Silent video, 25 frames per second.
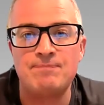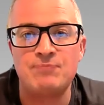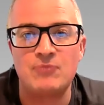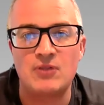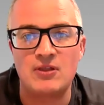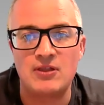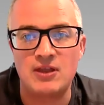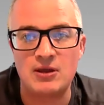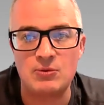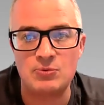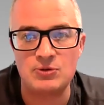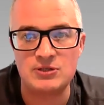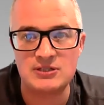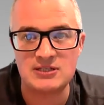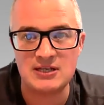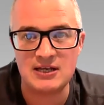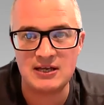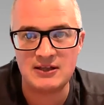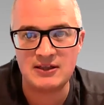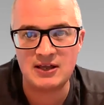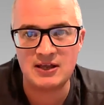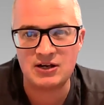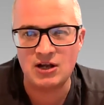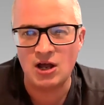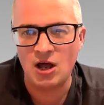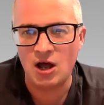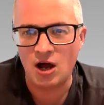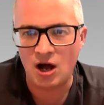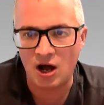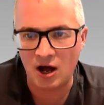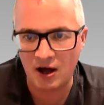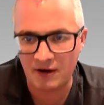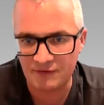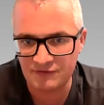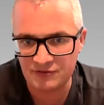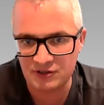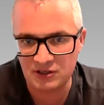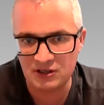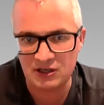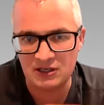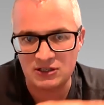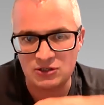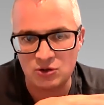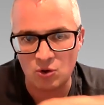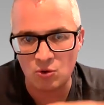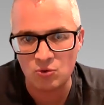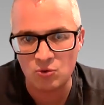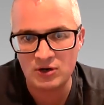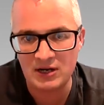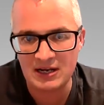they would say that often it's
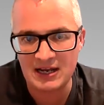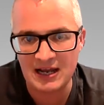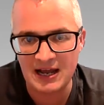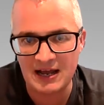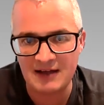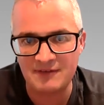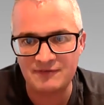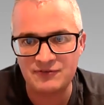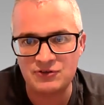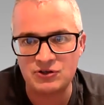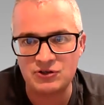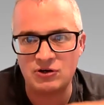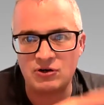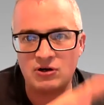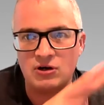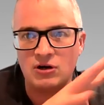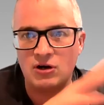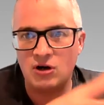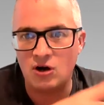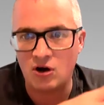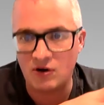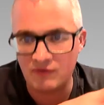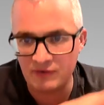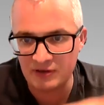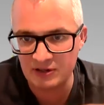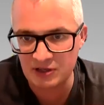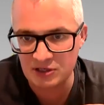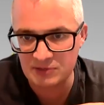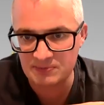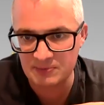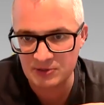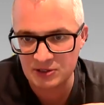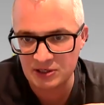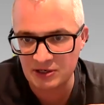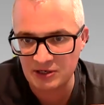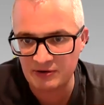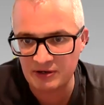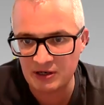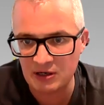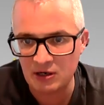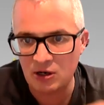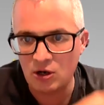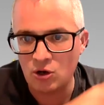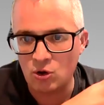only after covering this material,